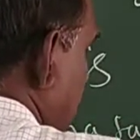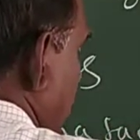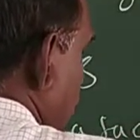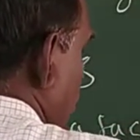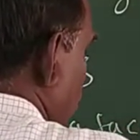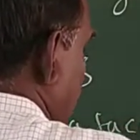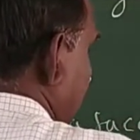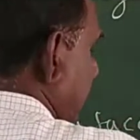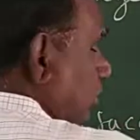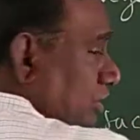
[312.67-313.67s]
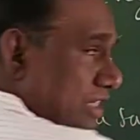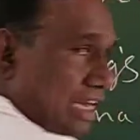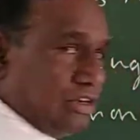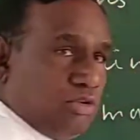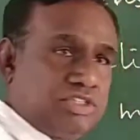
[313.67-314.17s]
glucose, fructose,
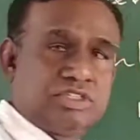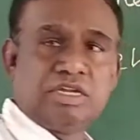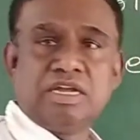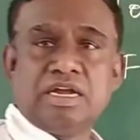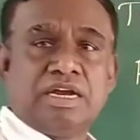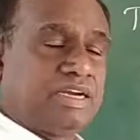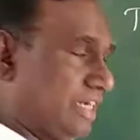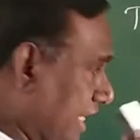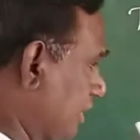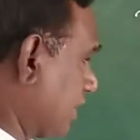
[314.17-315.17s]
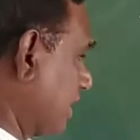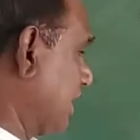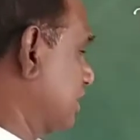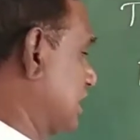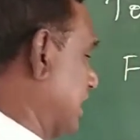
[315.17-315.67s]
galactose.
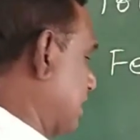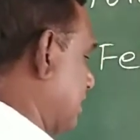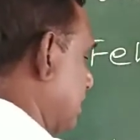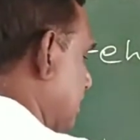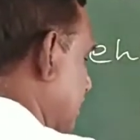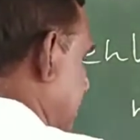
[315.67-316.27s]
Disaccharides like